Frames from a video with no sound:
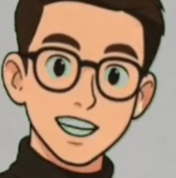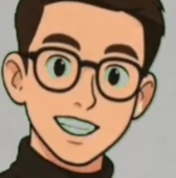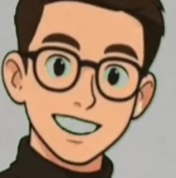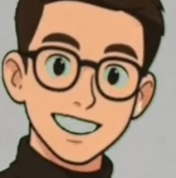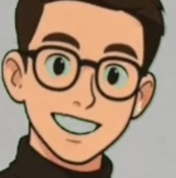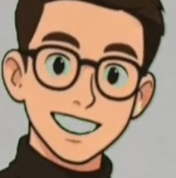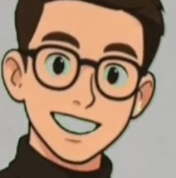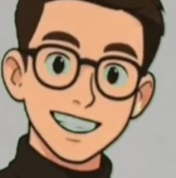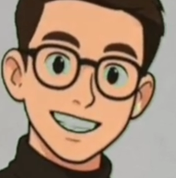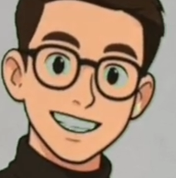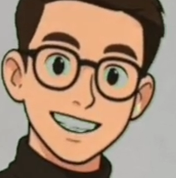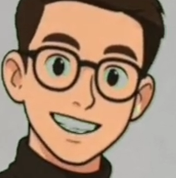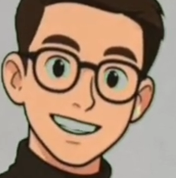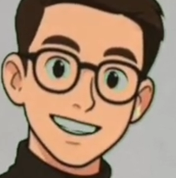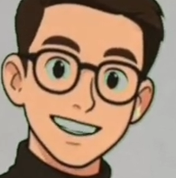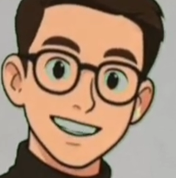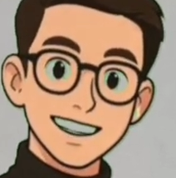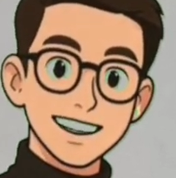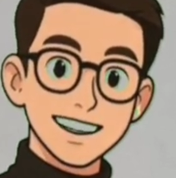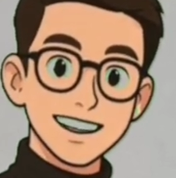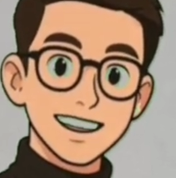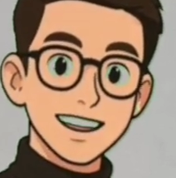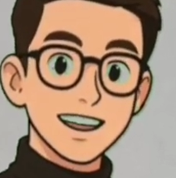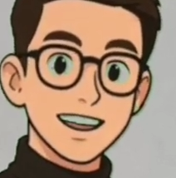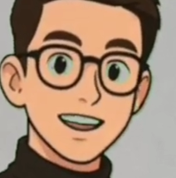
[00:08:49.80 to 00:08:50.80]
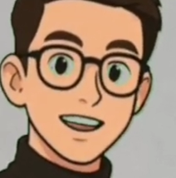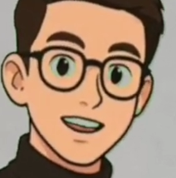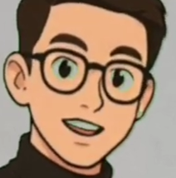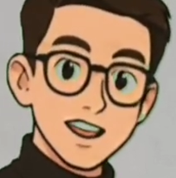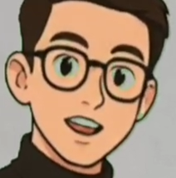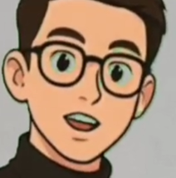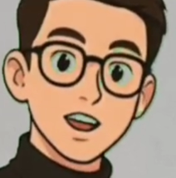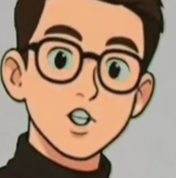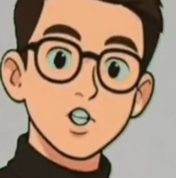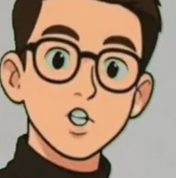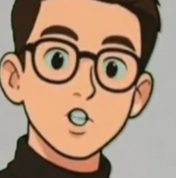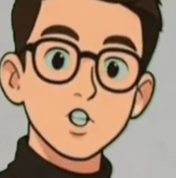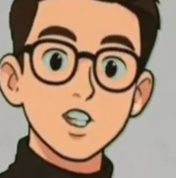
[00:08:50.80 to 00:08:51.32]
Wave speed is a
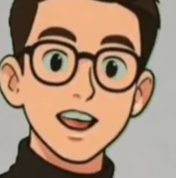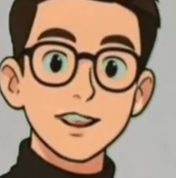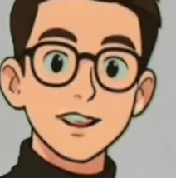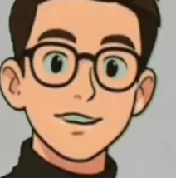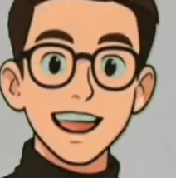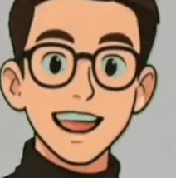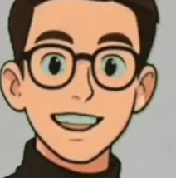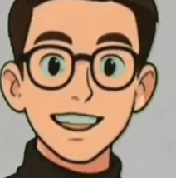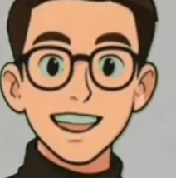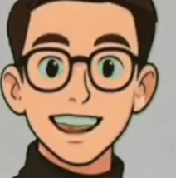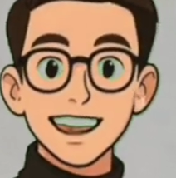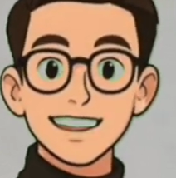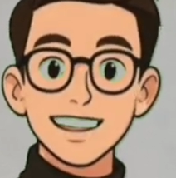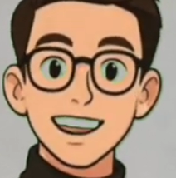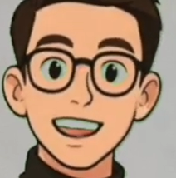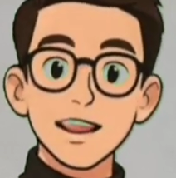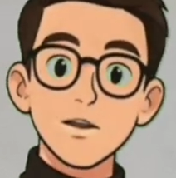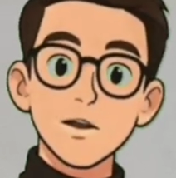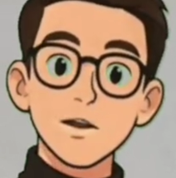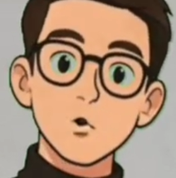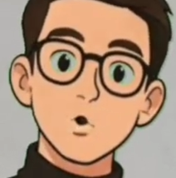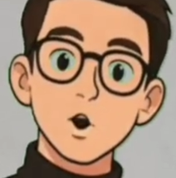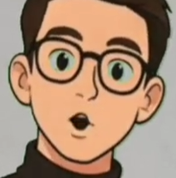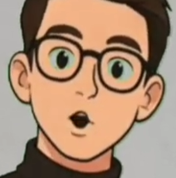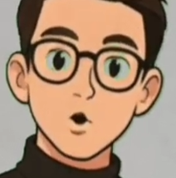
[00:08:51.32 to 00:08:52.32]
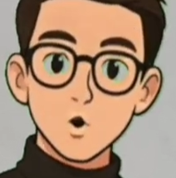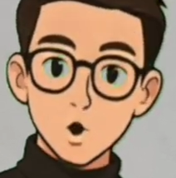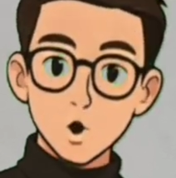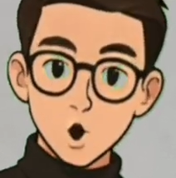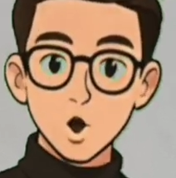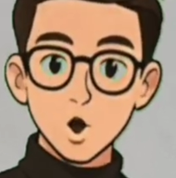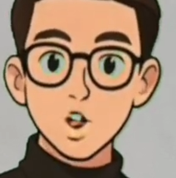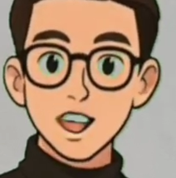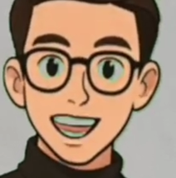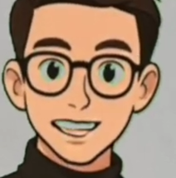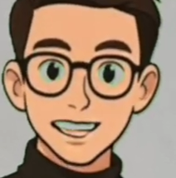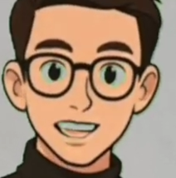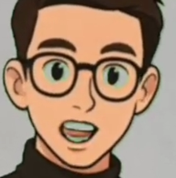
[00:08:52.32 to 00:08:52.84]
physical property of the medium.
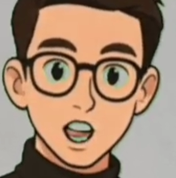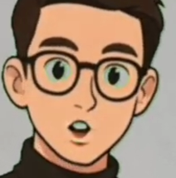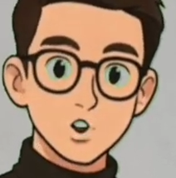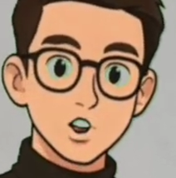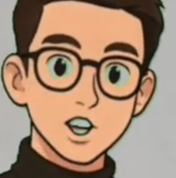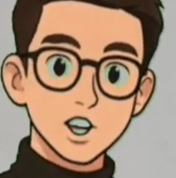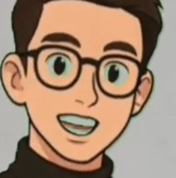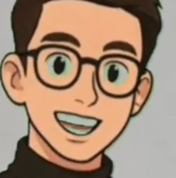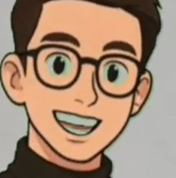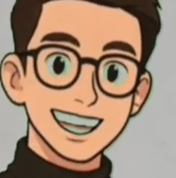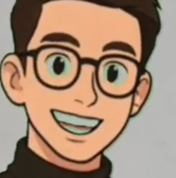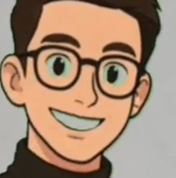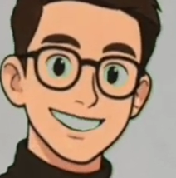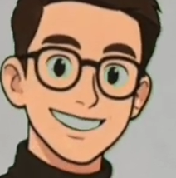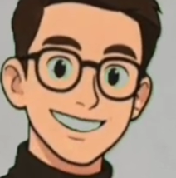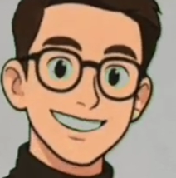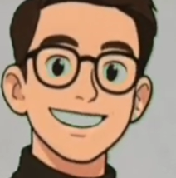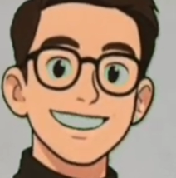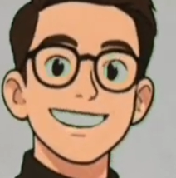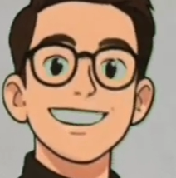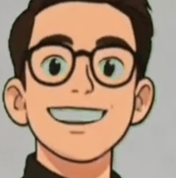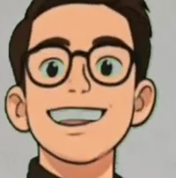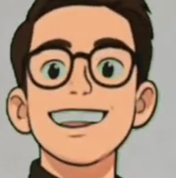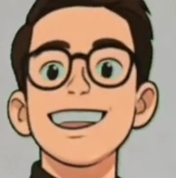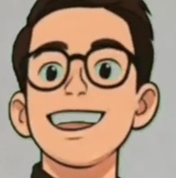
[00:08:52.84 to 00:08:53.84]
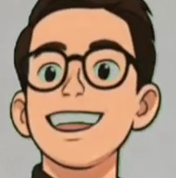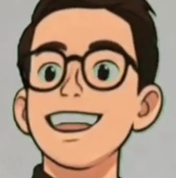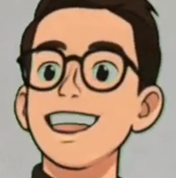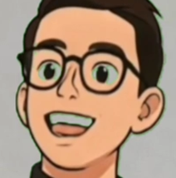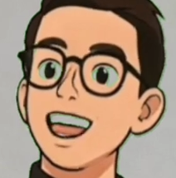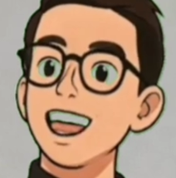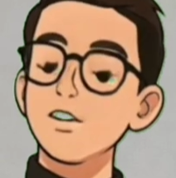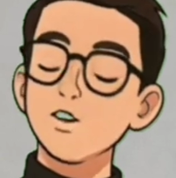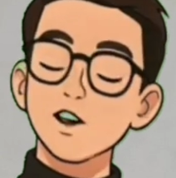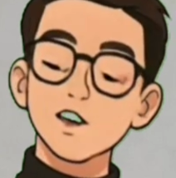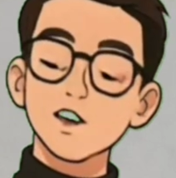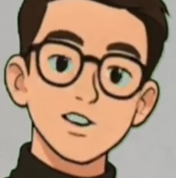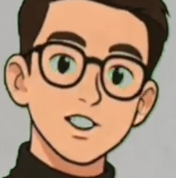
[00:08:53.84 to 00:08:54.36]
If the medium is uniform,
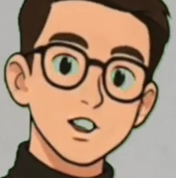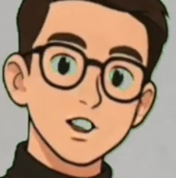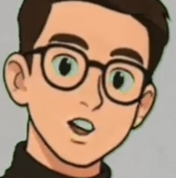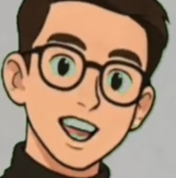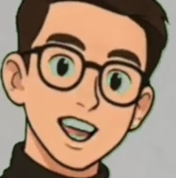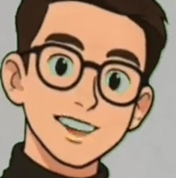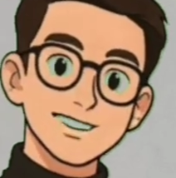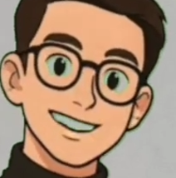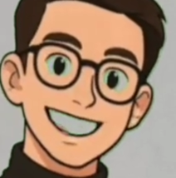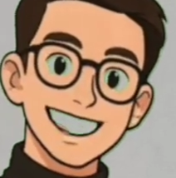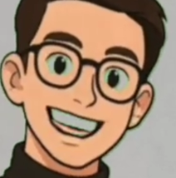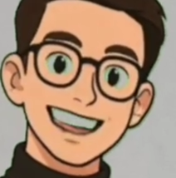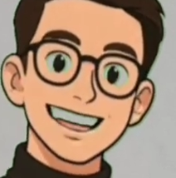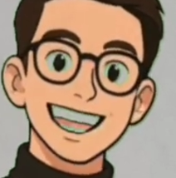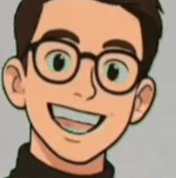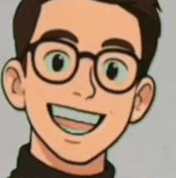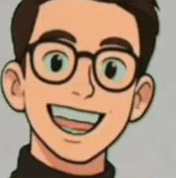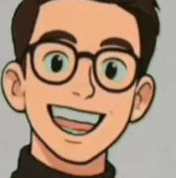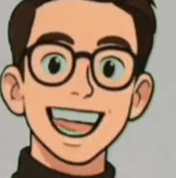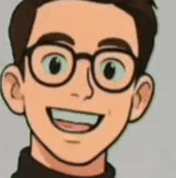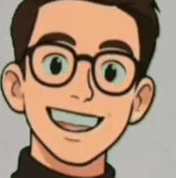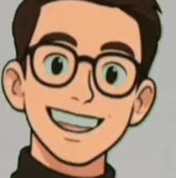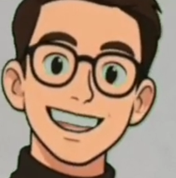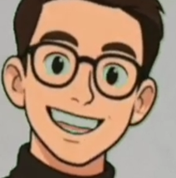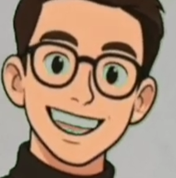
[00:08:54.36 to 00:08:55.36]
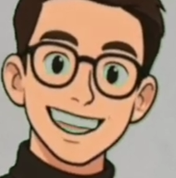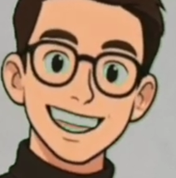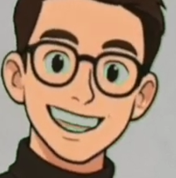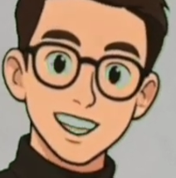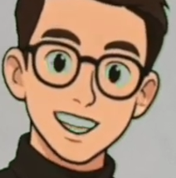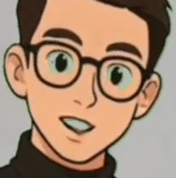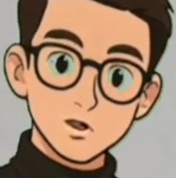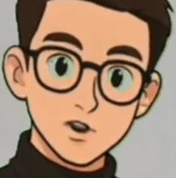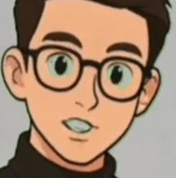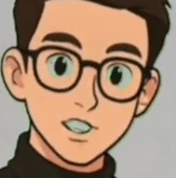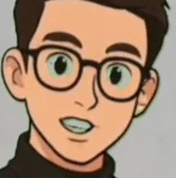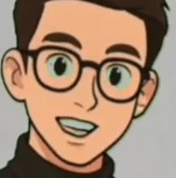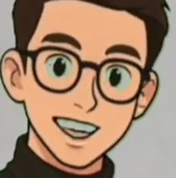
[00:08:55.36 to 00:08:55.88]
lambda and f are
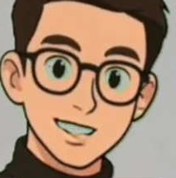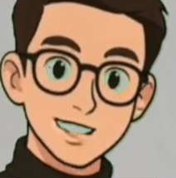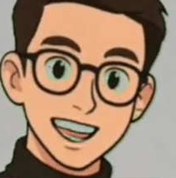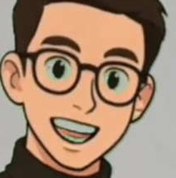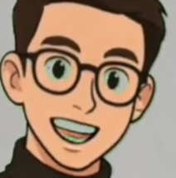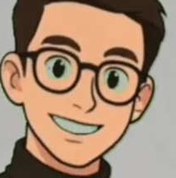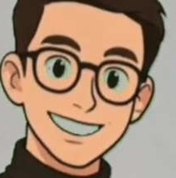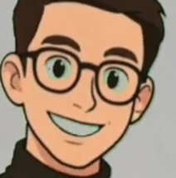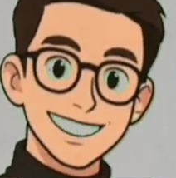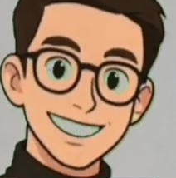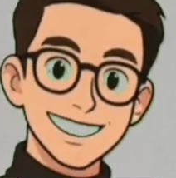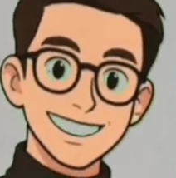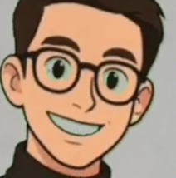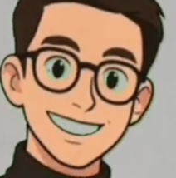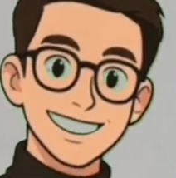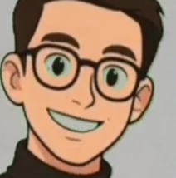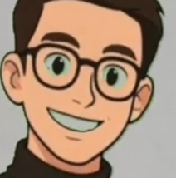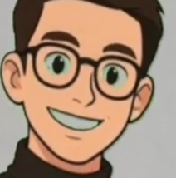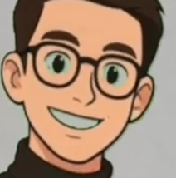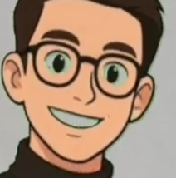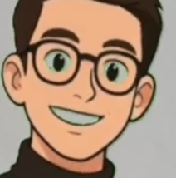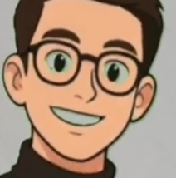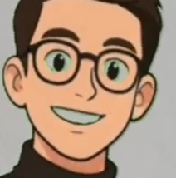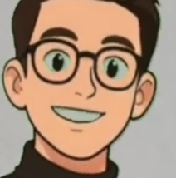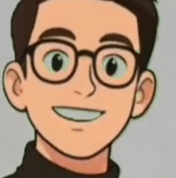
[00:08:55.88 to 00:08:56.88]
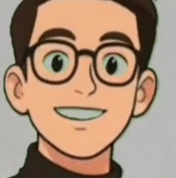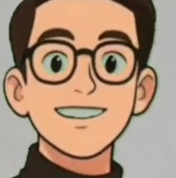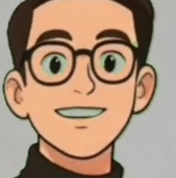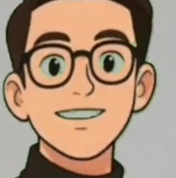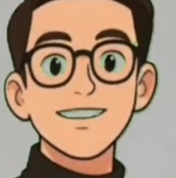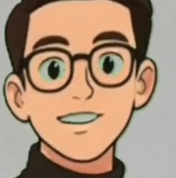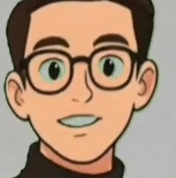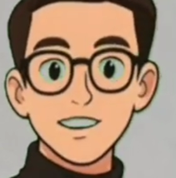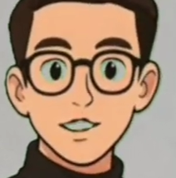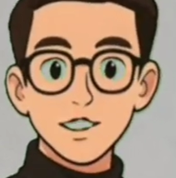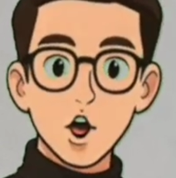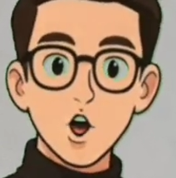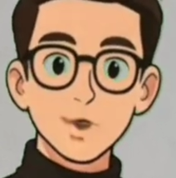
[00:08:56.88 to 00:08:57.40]
inversely proportional.
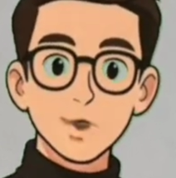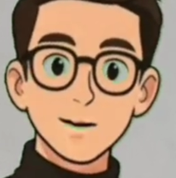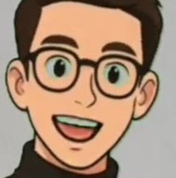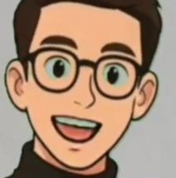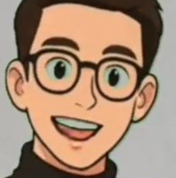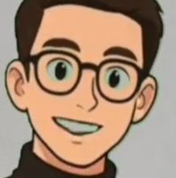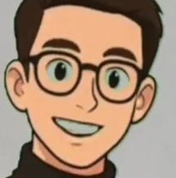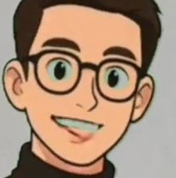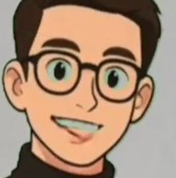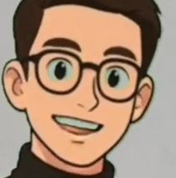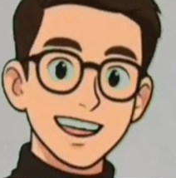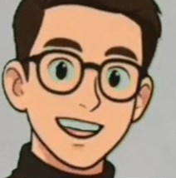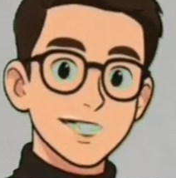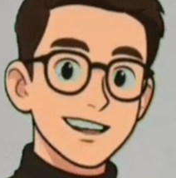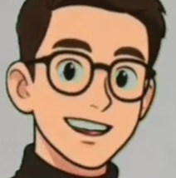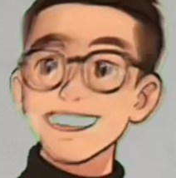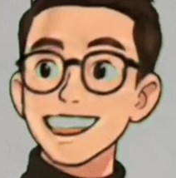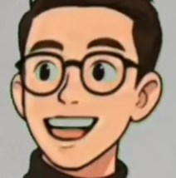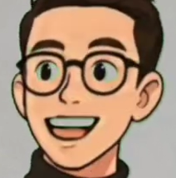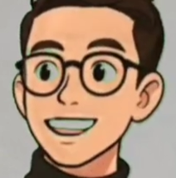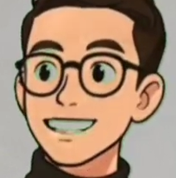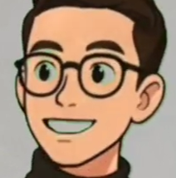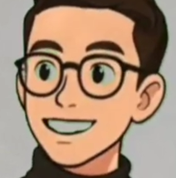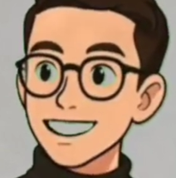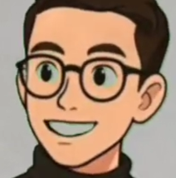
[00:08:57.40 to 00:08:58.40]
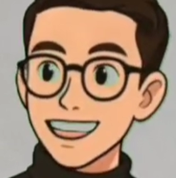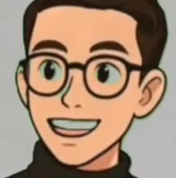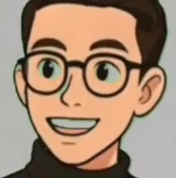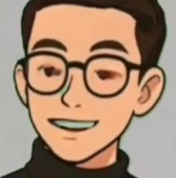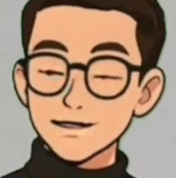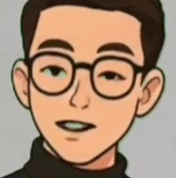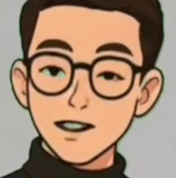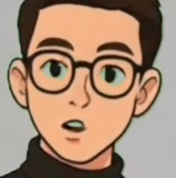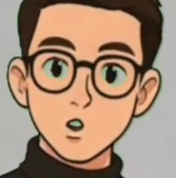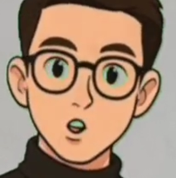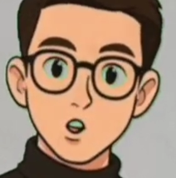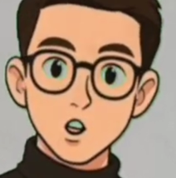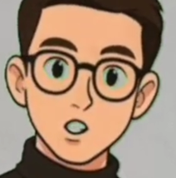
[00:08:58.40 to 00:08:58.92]

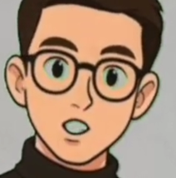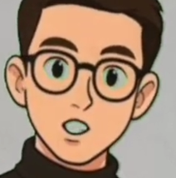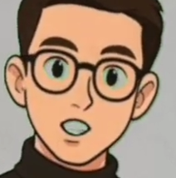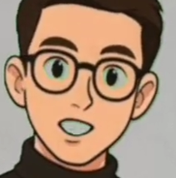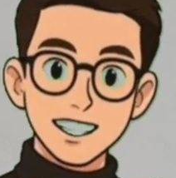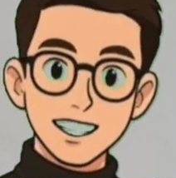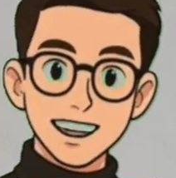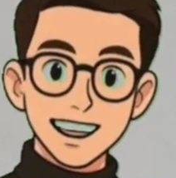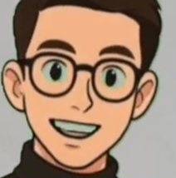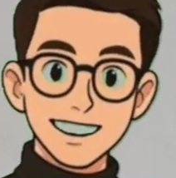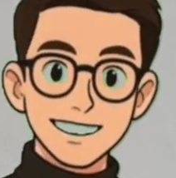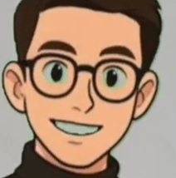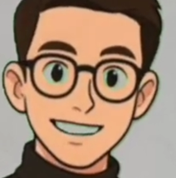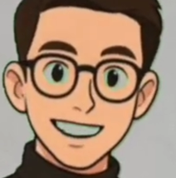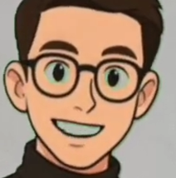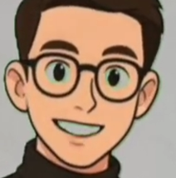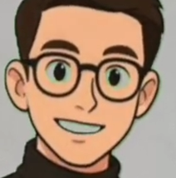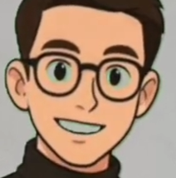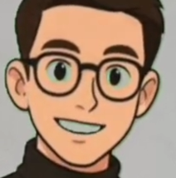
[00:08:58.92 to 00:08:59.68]
12.15 Sound